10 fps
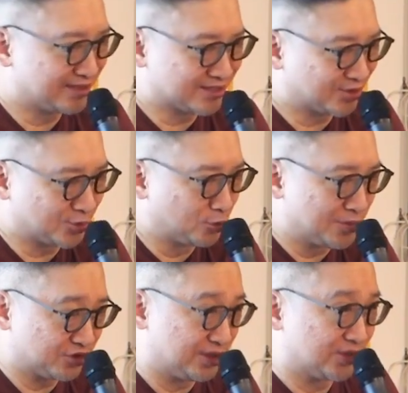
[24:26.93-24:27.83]
there's so
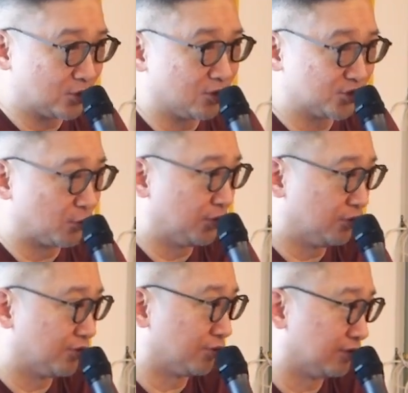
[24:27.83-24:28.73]
much discourse going
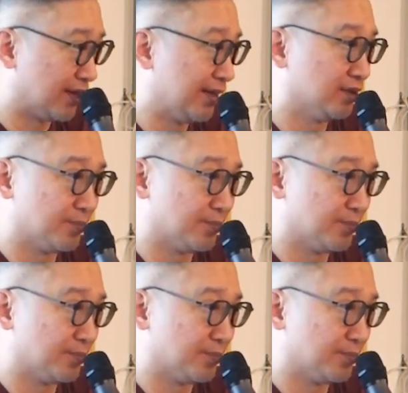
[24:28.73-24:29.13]
on online